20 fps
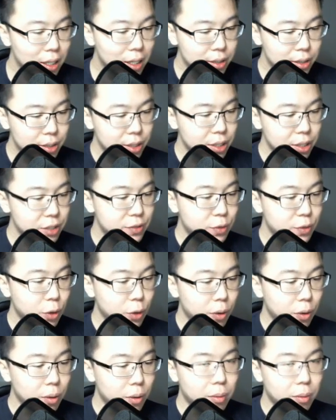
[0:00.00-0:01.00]
Search
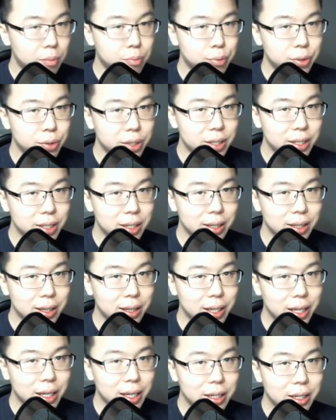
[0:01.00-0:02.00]
for Pretty
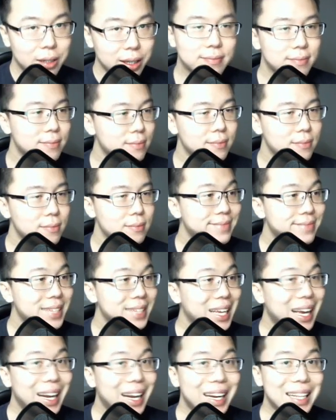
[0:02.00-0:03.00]
Link.
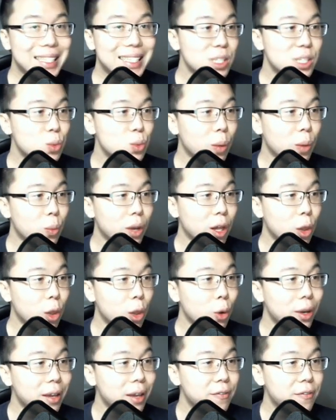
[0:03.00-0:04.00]
This is what we are
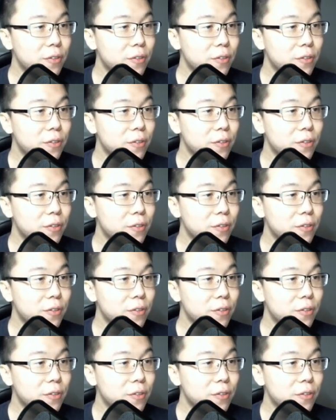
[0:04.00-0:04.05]
looking